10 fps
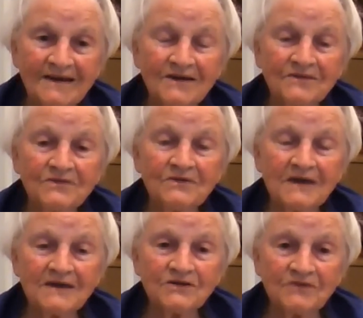through
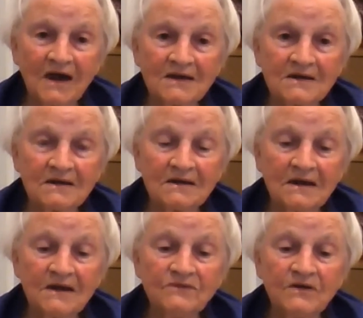letter writing.
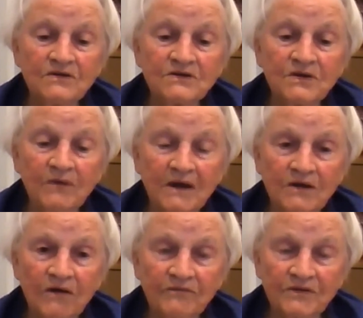He wrote quite
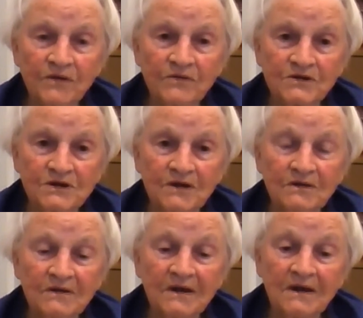often also.
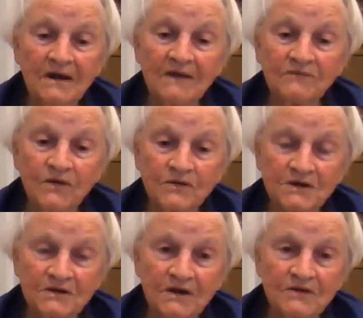Of course,
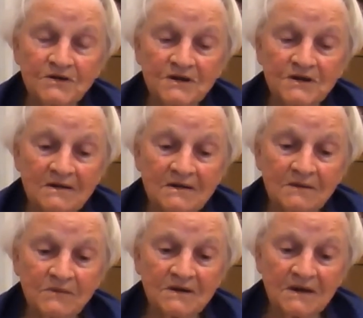in those days, it
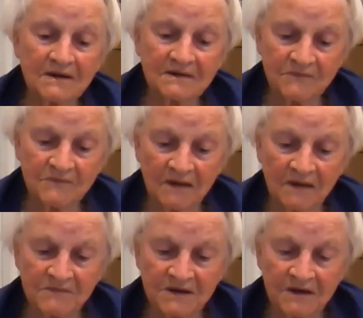would take
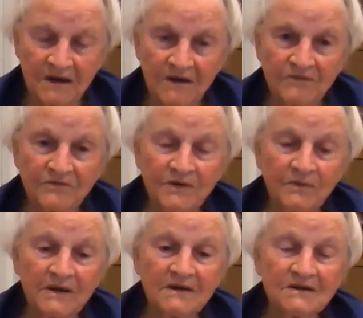sometimes 3
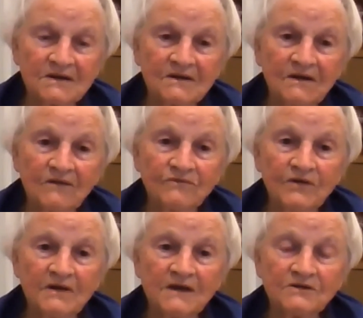weeks for
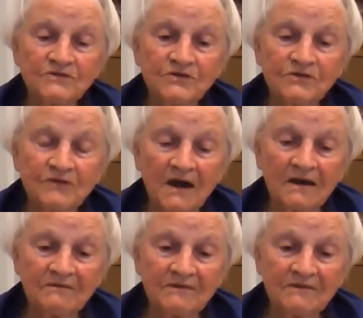a letter to arrive.